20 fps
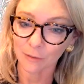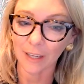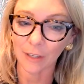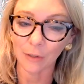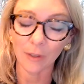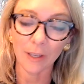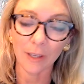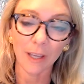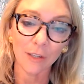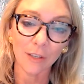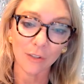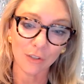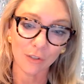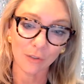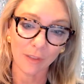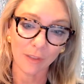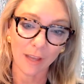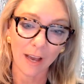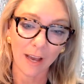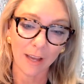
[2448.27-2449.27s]
And you can't
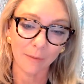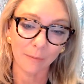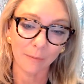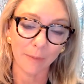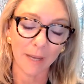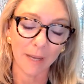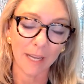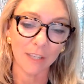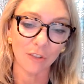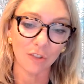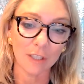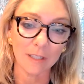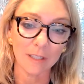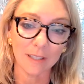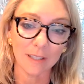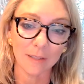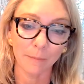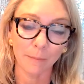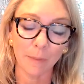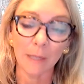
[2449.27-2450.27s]
do that by
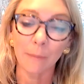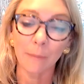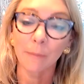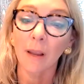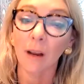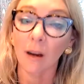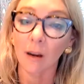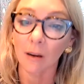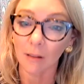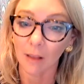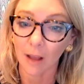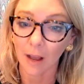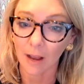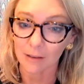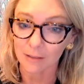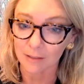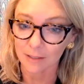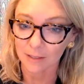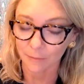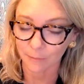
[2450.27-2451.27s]
just being
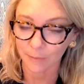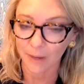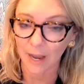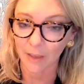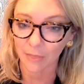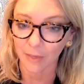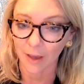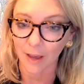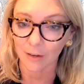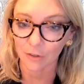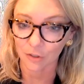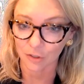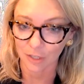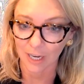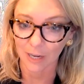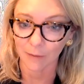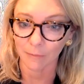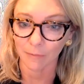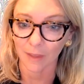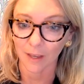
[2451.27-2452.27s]
paralyzed by that
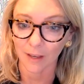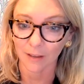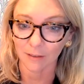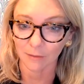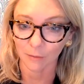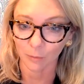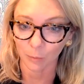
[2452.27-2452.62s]
shame that